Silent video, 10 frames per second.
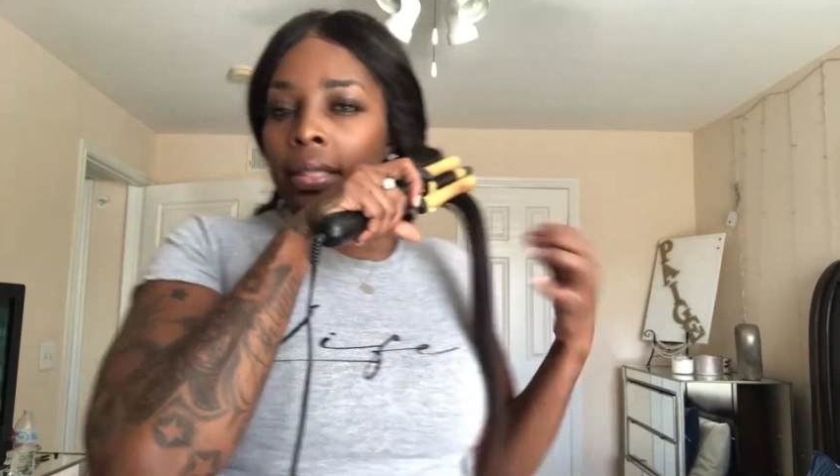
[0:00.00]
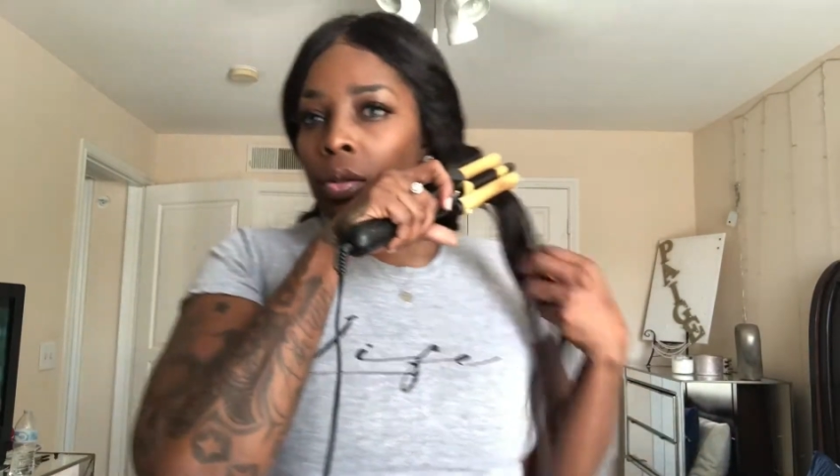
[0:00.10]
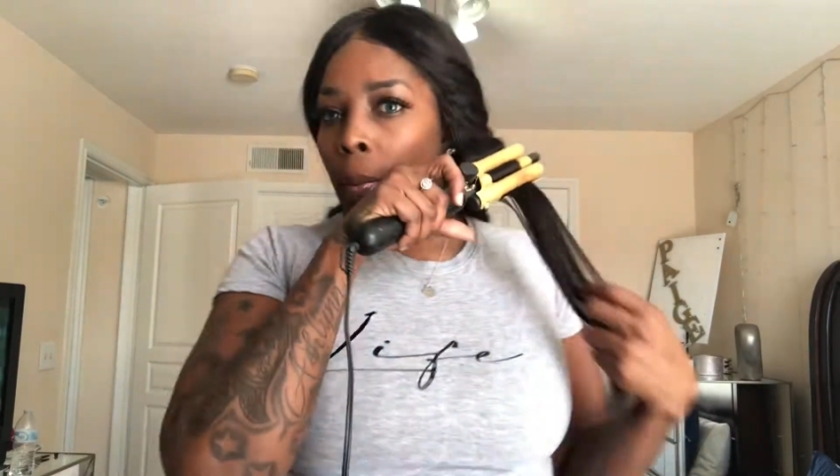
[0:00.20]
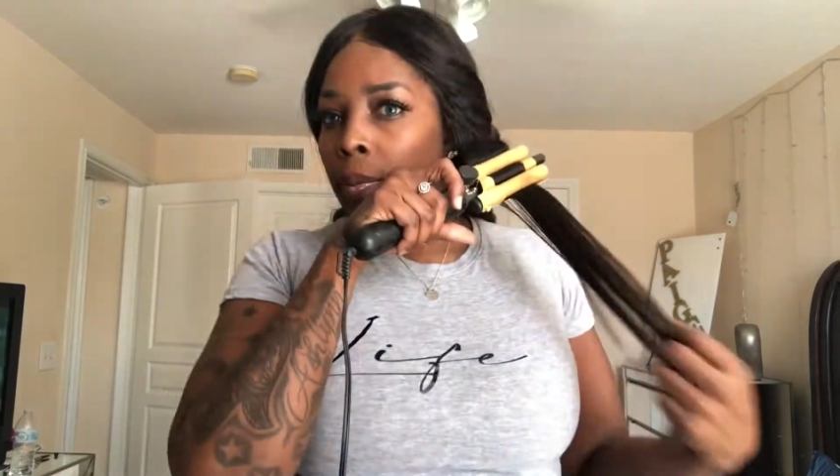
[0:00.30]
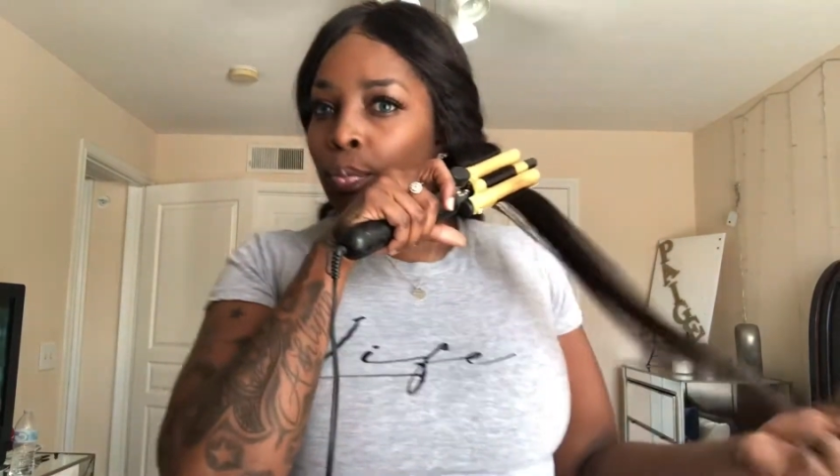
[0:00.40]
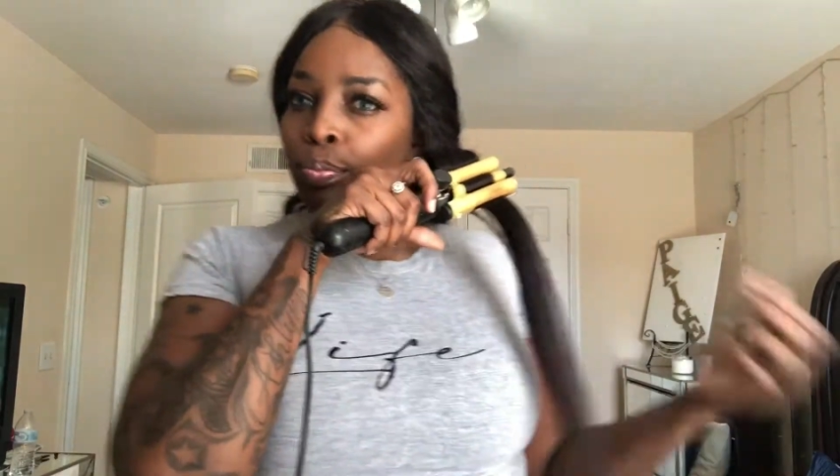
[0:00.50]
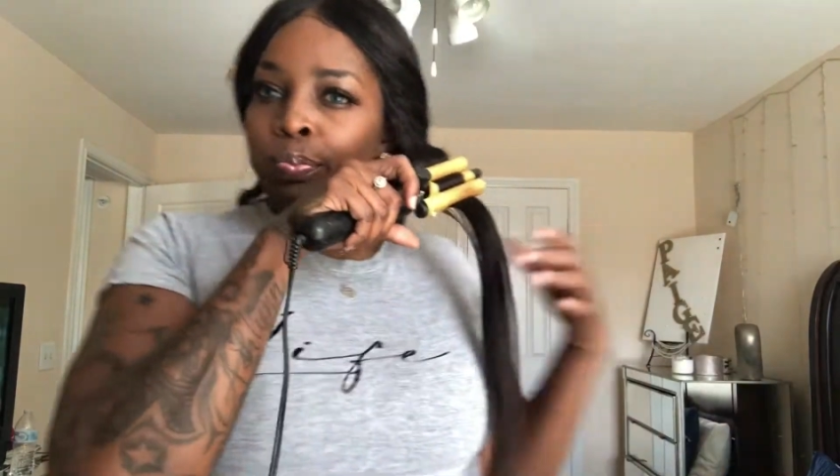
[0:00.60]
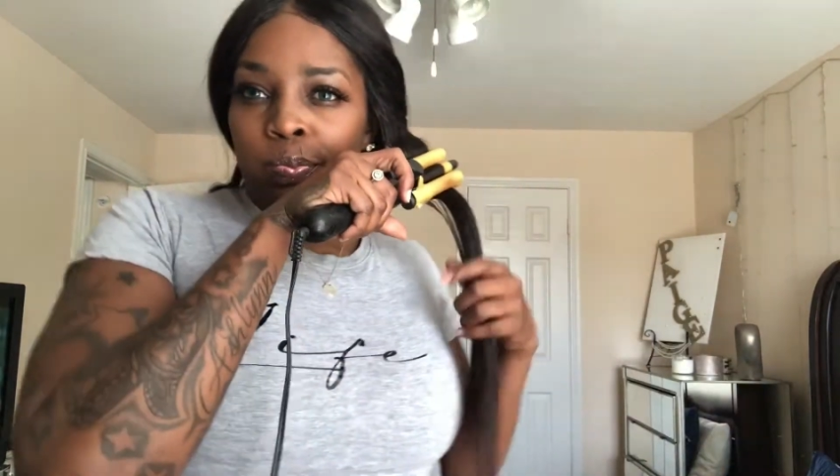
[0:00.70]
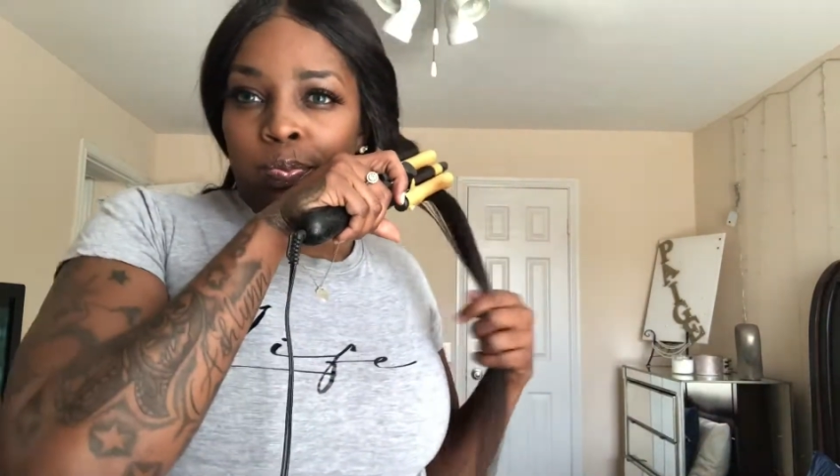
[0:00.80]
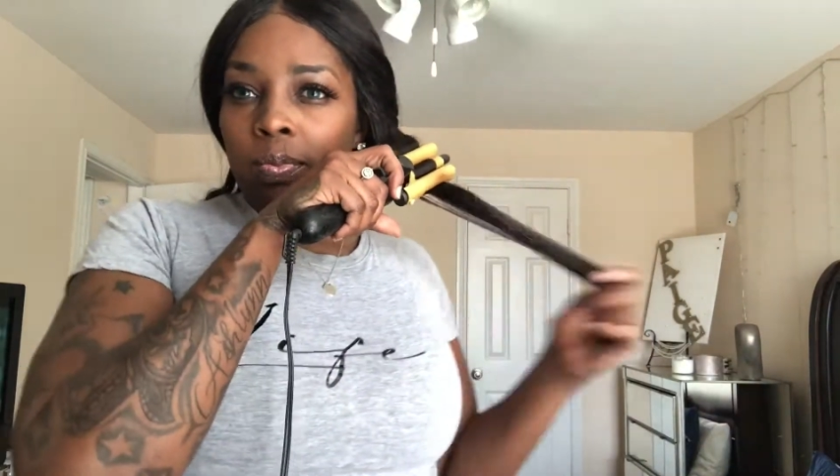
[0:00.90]
Now,
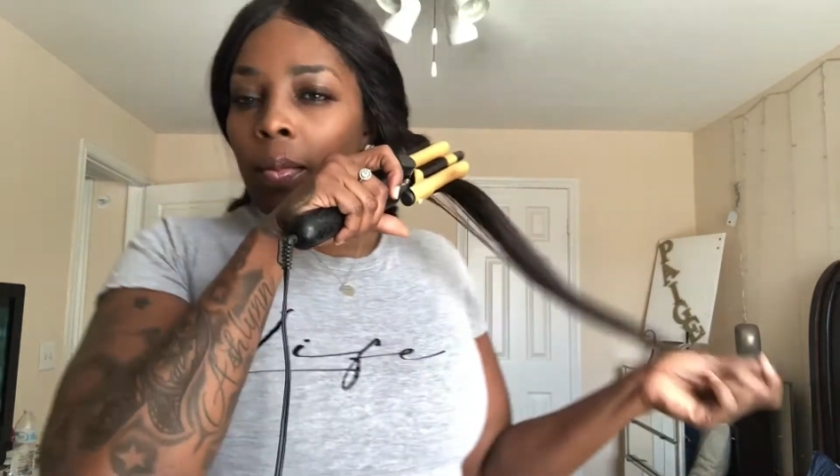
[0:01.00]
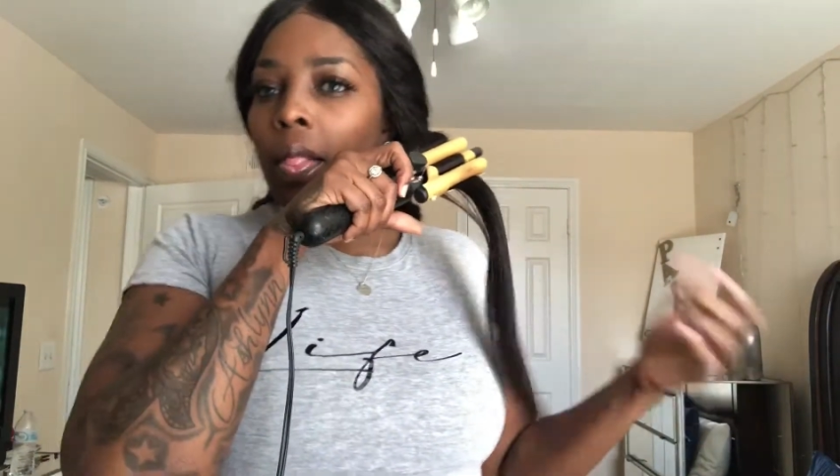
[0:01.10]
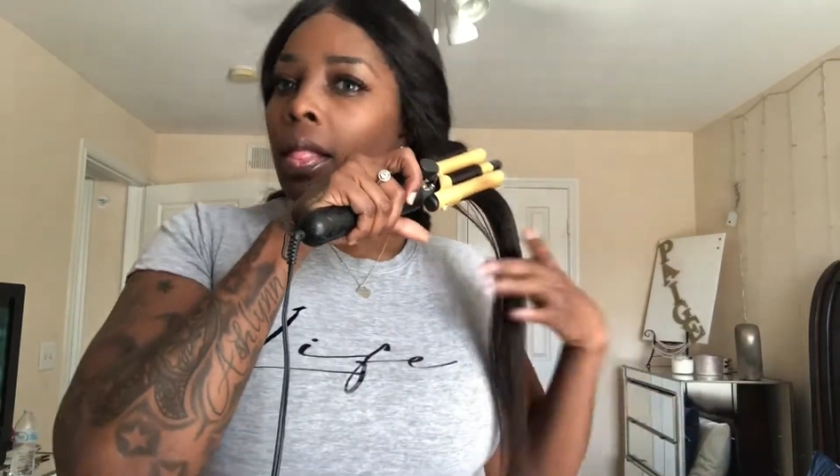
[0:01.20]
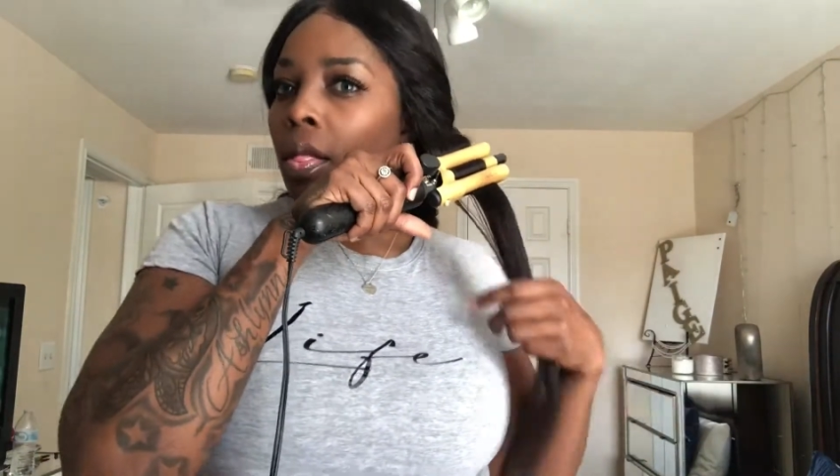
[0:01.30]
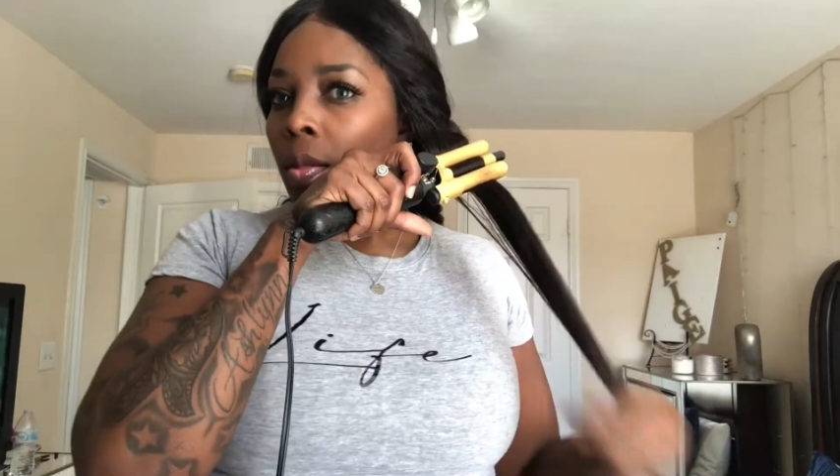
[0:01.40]
with me,